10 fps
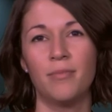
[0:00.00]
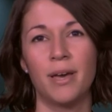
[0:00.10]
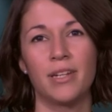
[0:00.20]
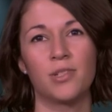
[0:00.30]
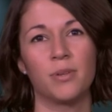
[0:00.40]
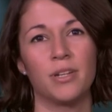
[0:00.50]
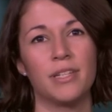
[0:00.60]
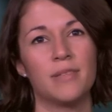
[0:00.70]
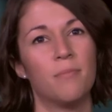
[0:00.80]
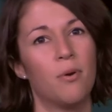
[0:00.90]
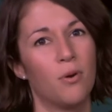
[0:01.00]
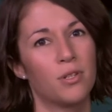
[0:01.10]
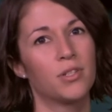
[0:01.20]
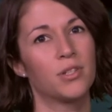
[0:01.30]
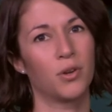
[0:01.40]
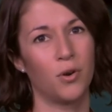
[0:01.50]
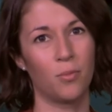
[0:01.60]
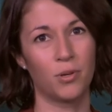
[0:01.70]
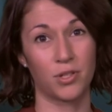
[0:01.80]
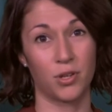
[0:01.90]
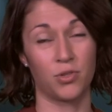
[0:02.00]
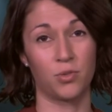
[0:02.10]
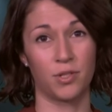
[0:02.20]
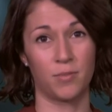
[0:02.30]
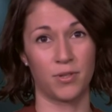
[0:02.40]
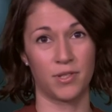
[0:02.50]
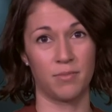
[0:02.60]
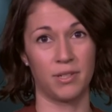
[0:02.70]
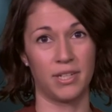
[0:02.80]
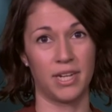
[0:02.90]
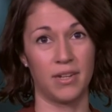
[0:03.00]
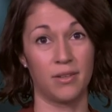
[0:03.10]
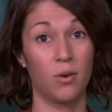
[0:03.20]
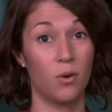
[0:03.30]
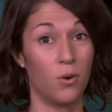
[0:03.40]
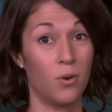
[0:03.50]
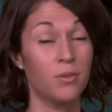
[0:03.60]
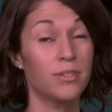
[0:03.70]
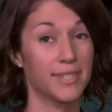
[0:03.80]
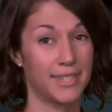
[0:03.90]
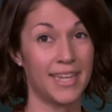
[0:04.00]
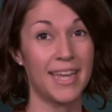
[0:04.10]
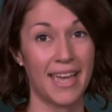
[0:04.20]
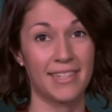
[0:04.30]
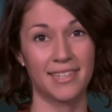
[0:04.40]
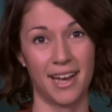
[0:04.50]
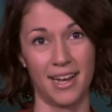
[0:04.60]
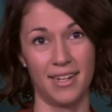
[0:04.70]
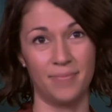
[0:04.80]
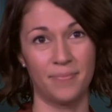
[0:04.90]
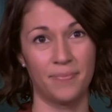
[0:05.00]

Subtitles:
management is important to corporate social responsibility, or CSR.